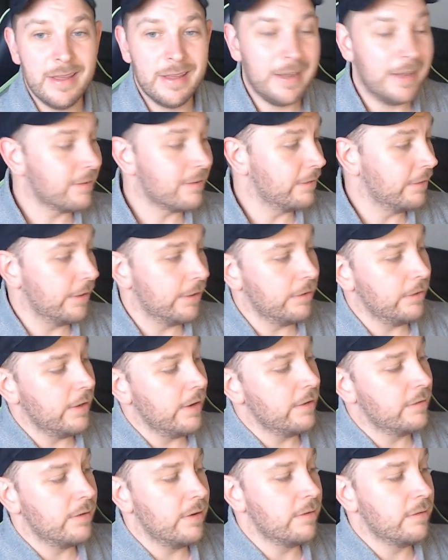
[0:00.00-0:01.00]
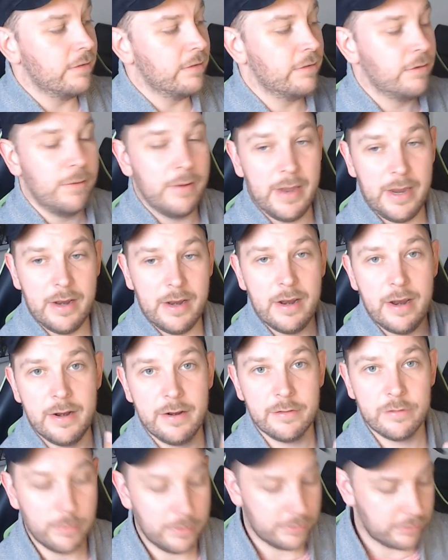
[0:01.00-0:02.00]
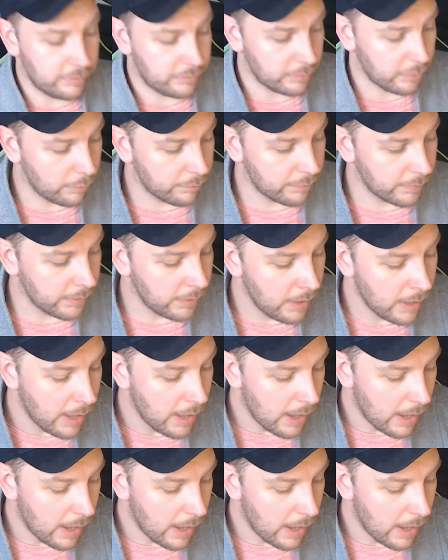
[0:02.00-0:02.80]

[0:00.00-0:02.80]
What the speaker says: It's literally as easy as you hit it and it switches over.